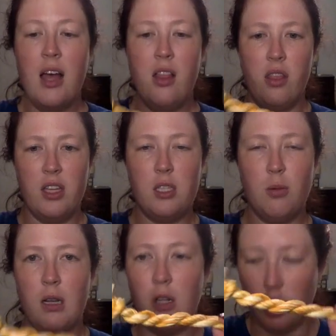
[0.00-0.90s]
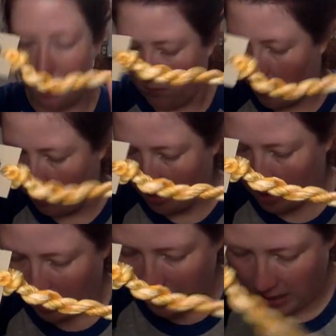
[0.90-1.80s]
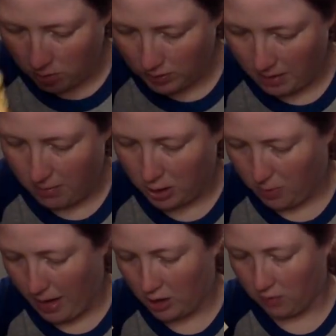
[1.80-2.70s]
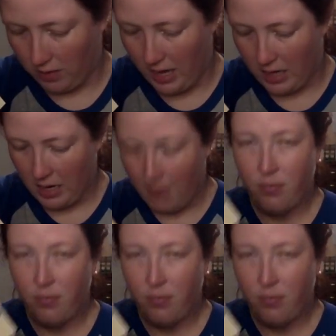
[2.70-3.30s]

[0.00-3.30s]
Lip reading: This one looks very much like it was a mishmash of, like,